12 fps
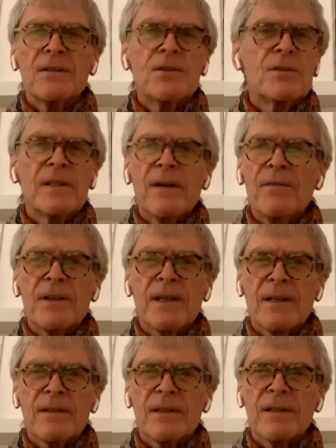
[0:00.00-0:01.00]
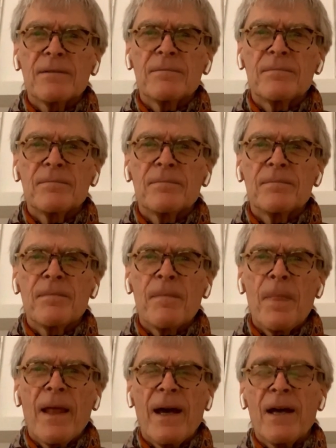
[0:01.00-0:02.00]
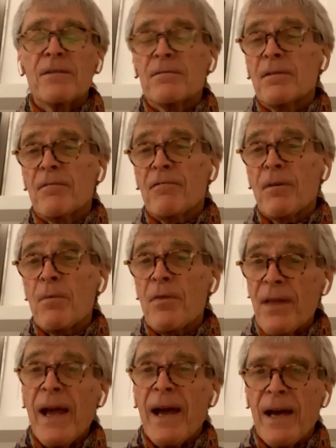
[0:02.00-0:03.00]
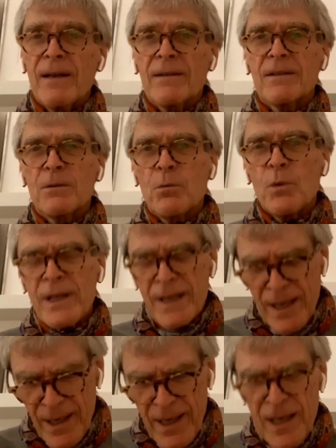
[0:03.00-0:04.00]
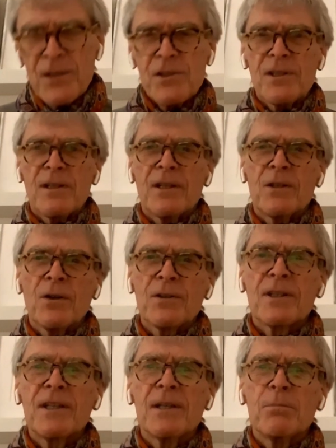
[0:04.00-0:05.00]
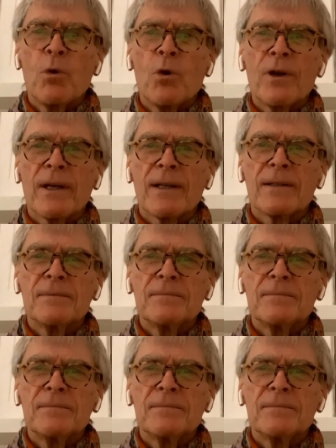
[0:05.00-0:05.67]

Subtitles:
You never get there. And from that, we instantly got to keep walking.